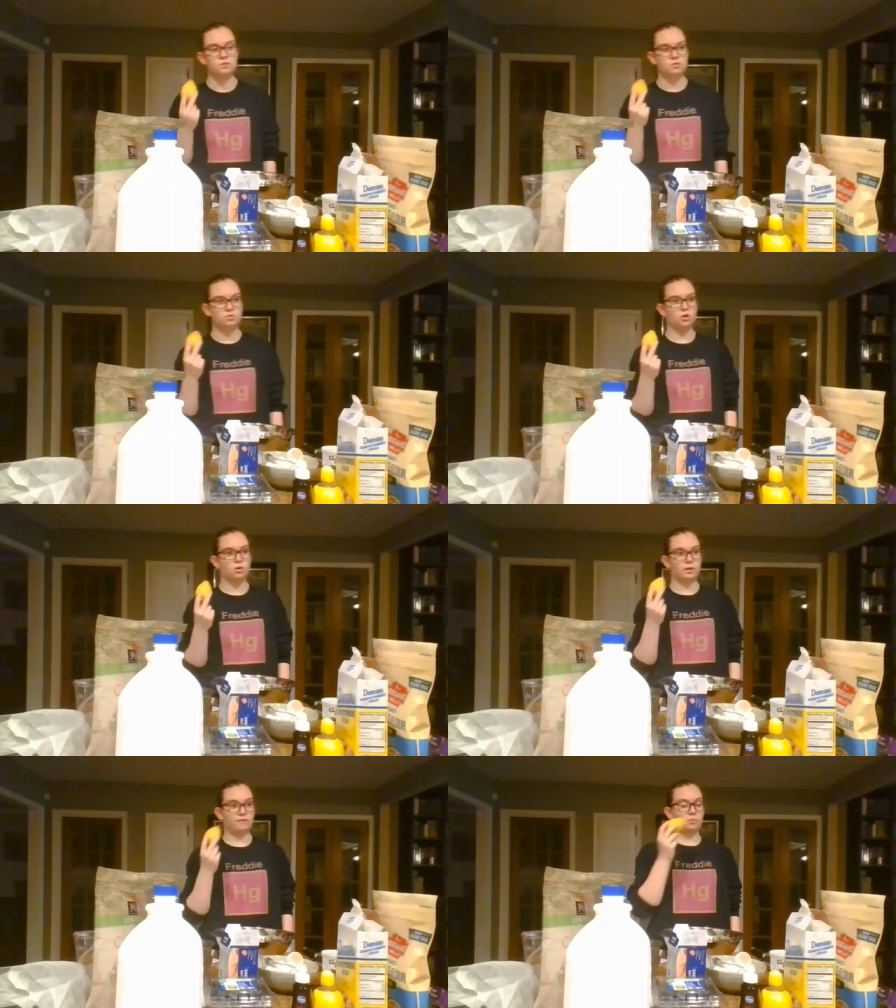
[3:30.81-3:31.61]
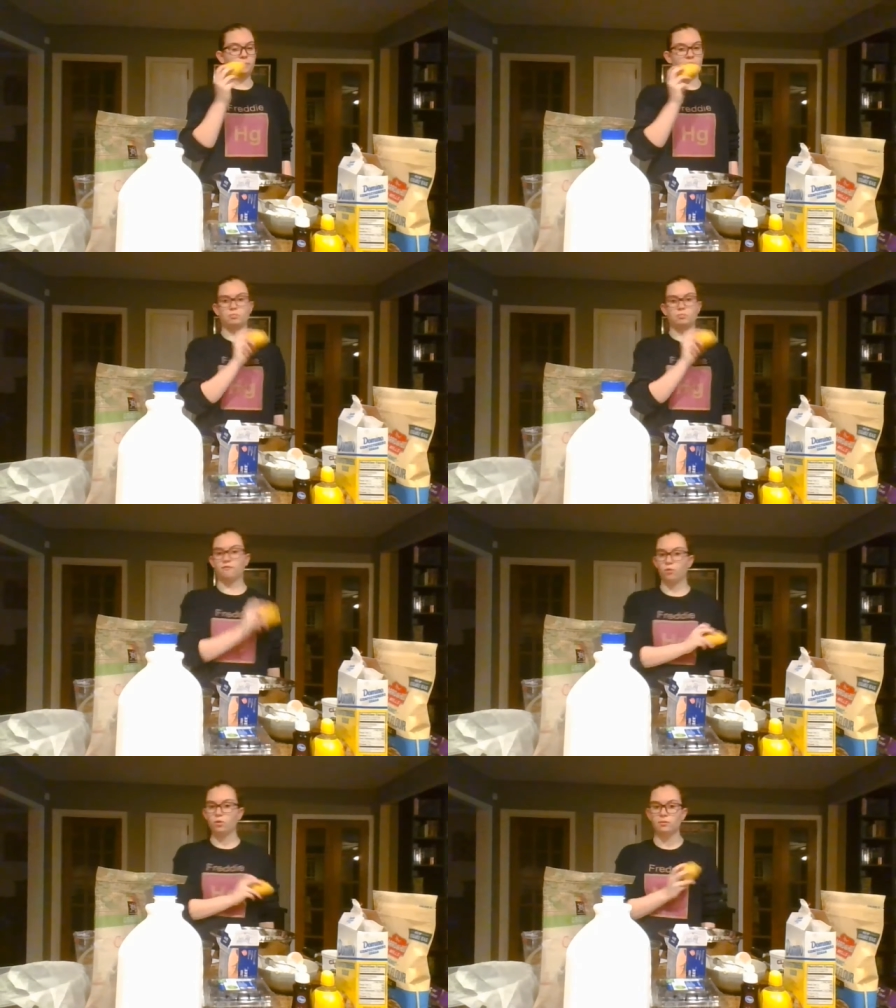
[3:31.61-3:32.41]
So if they're picked
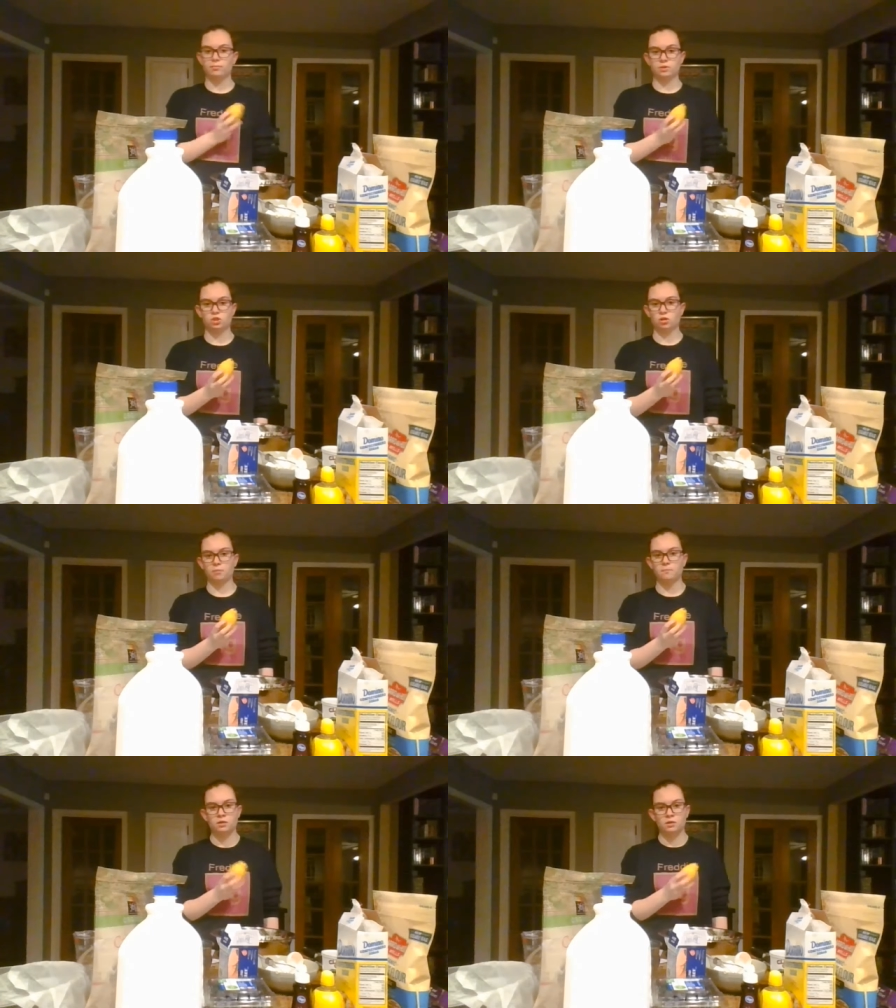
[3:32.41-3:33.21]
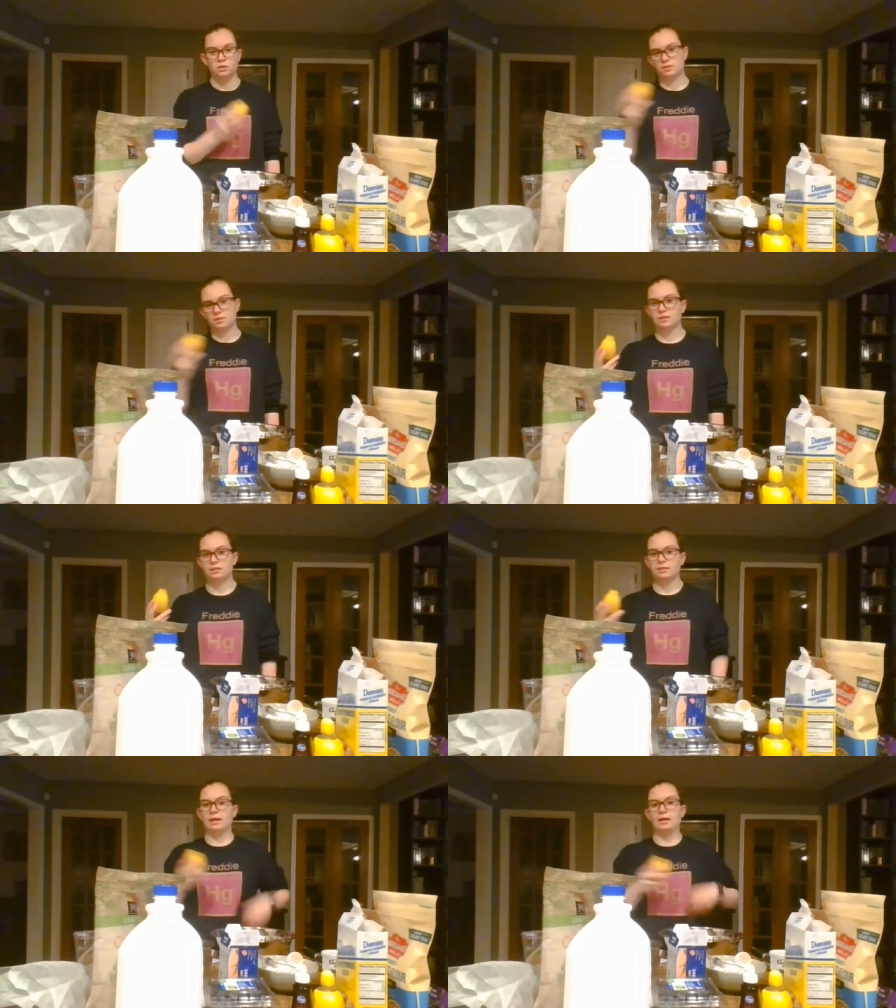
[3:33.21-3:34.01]
before they're mature, the
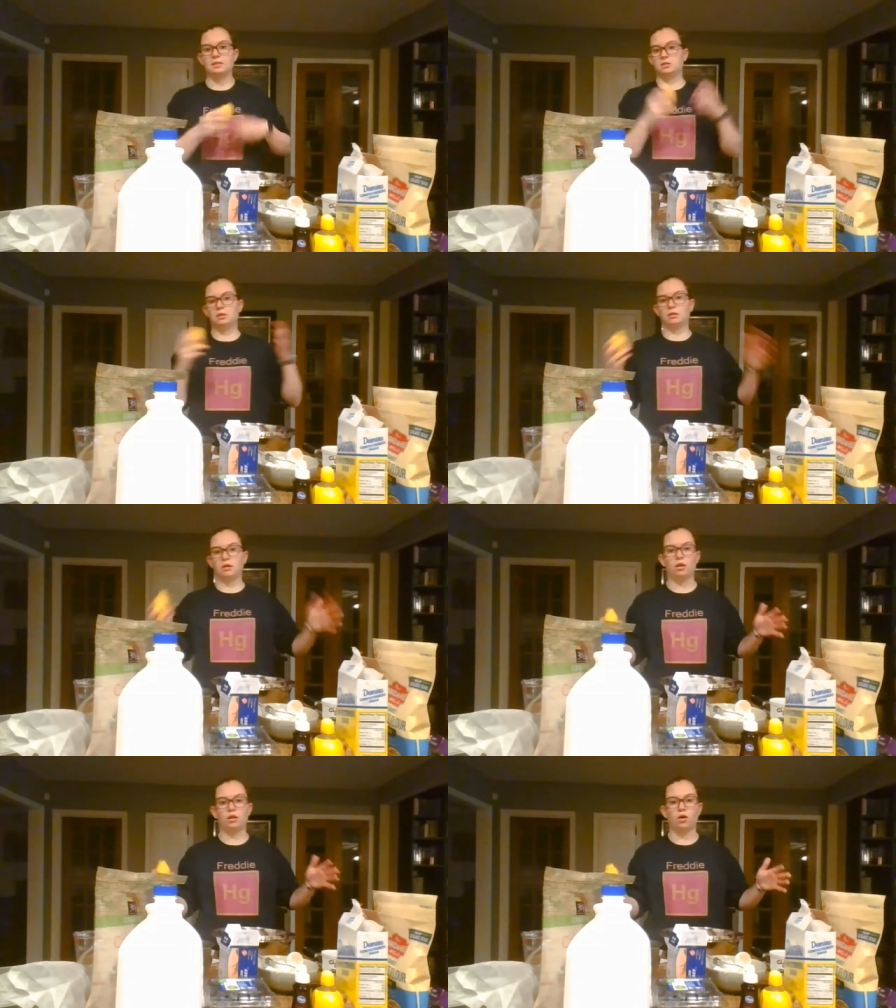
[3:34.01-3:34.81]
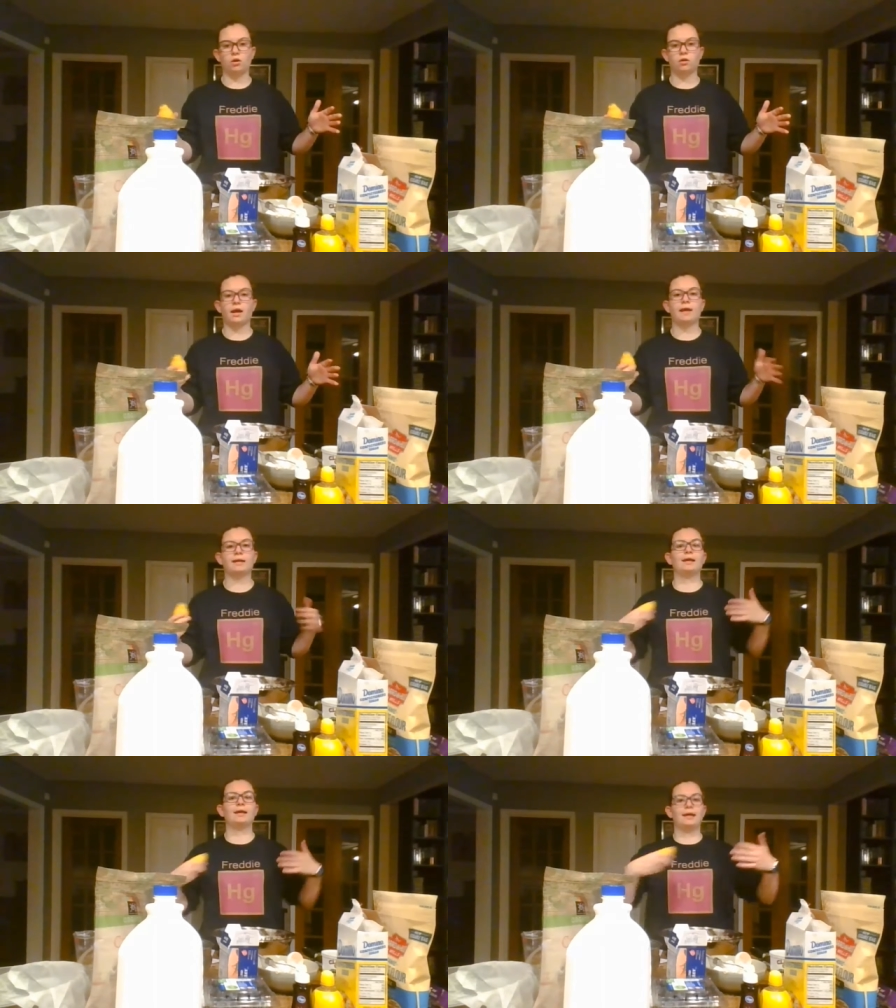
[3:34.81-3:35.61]
acidity lasts a lot longer and
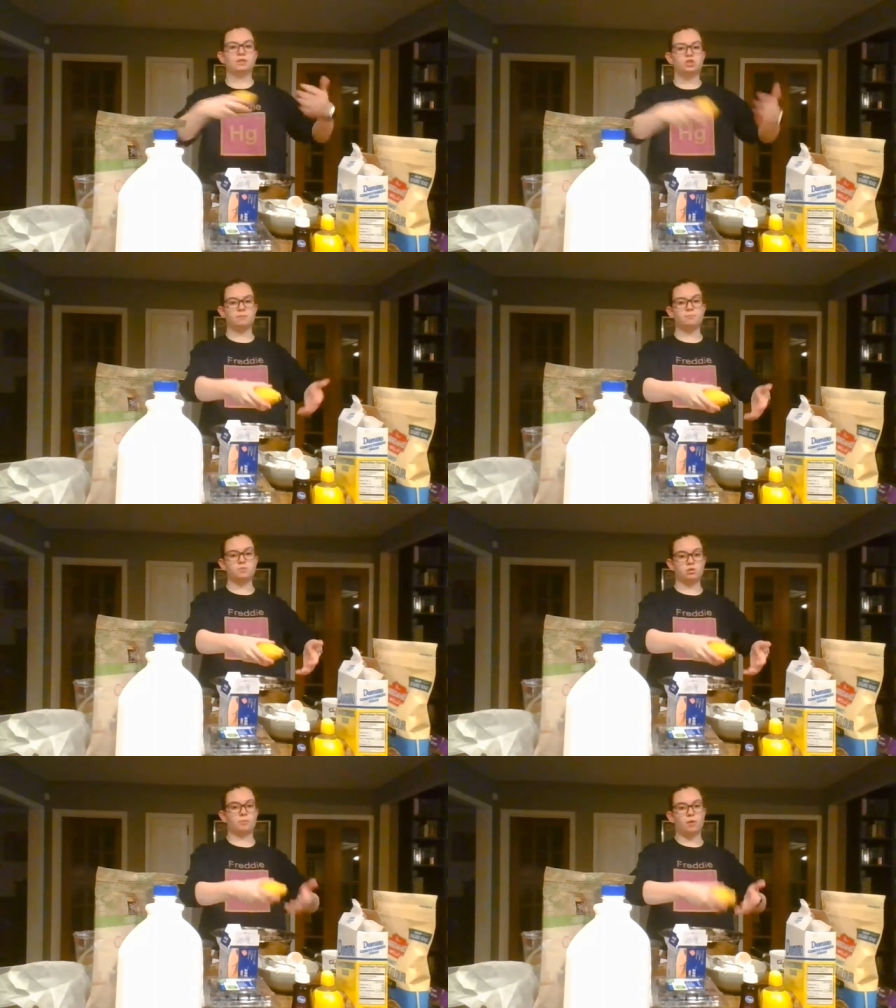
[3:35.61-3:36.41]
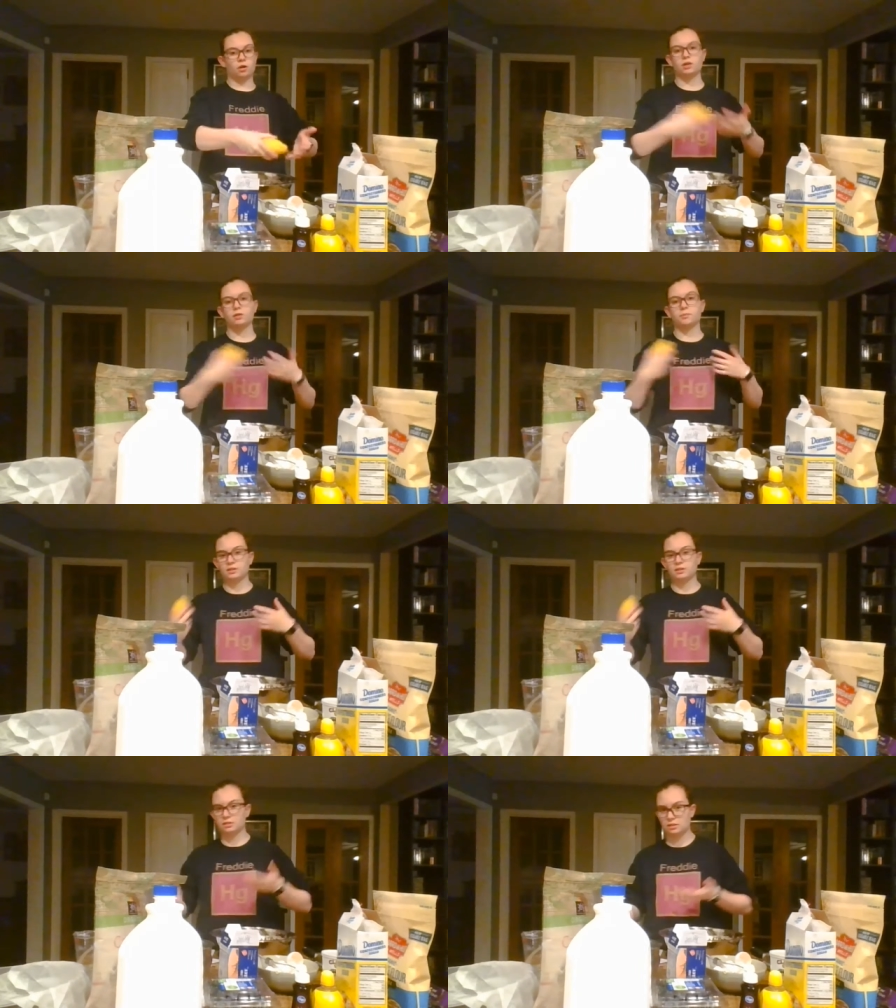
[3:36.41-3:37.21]
it can get shipped to the market
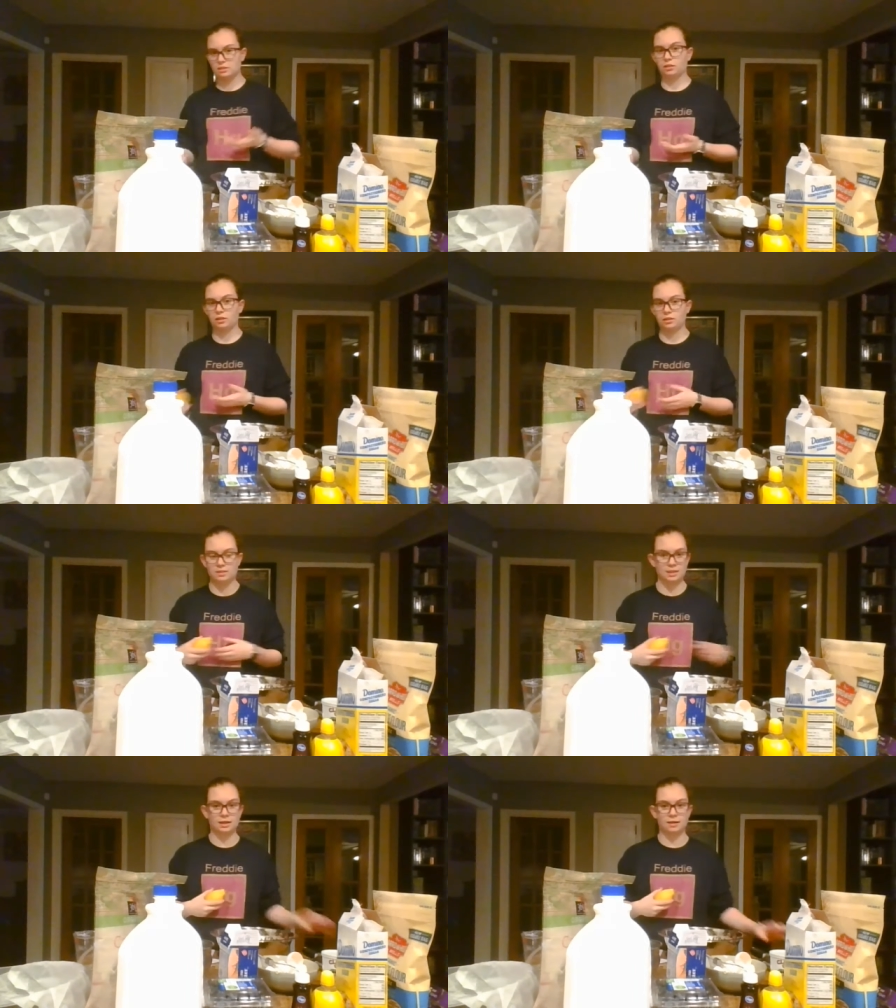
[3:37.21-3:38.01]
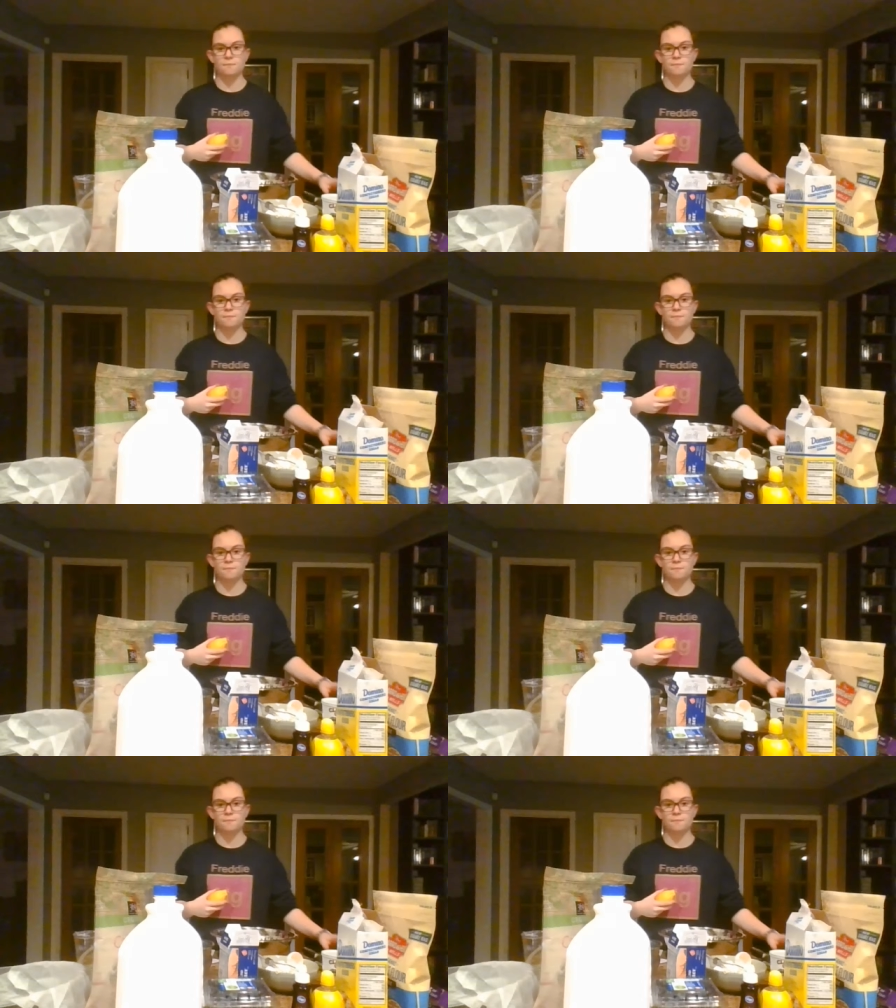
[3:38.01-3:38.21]
where it's still acidic.